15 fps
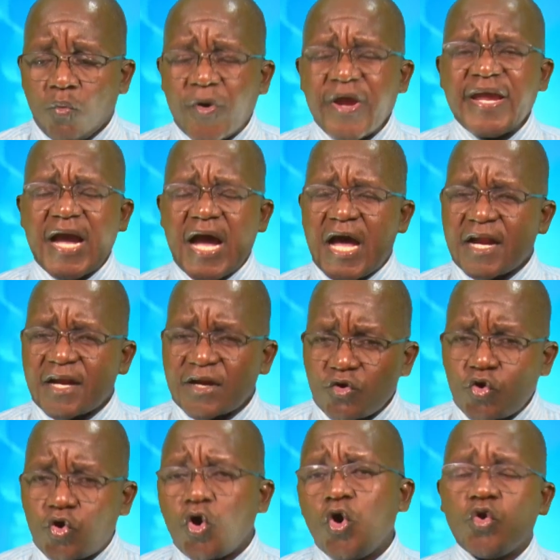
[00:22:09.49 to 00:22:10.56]
We are
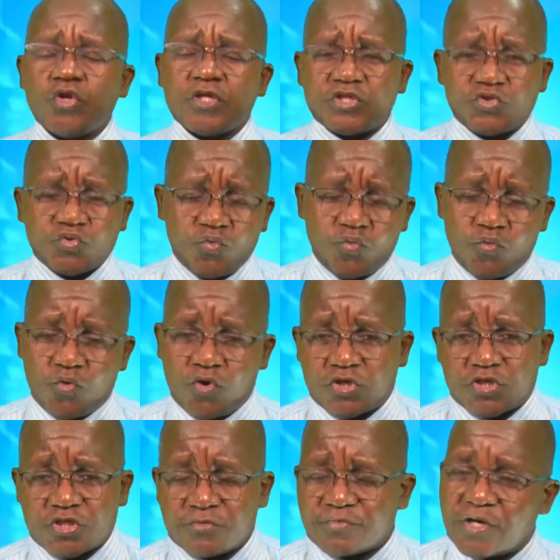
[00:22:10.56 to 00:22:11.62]
called to
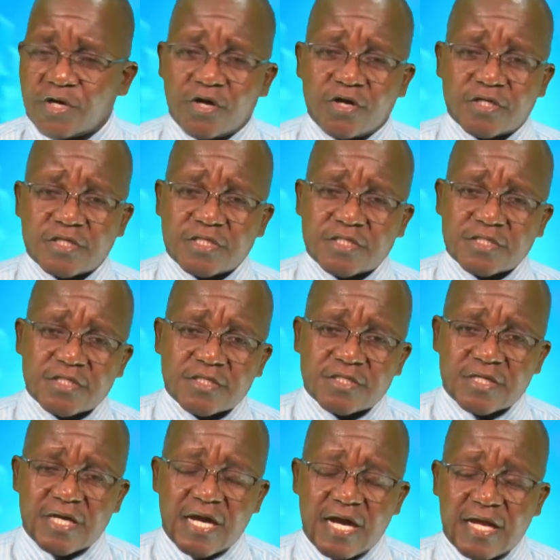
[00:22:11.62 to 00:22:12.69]
worship God.
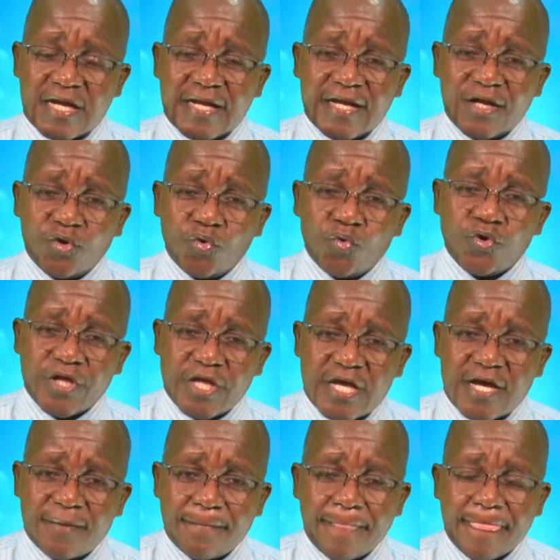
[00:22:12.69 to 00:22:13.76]

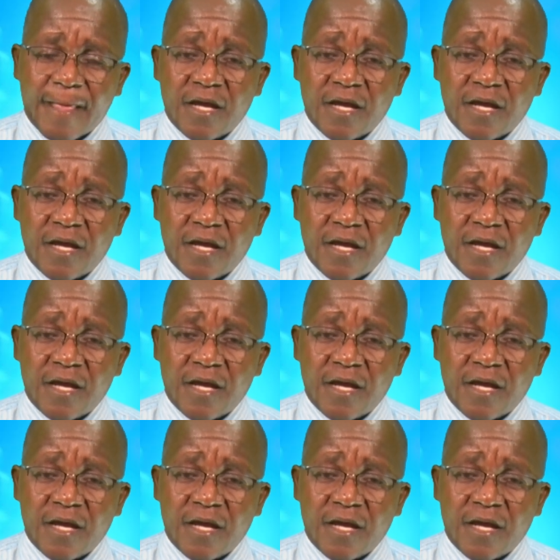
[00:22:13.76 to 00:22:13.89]
Hallelujah.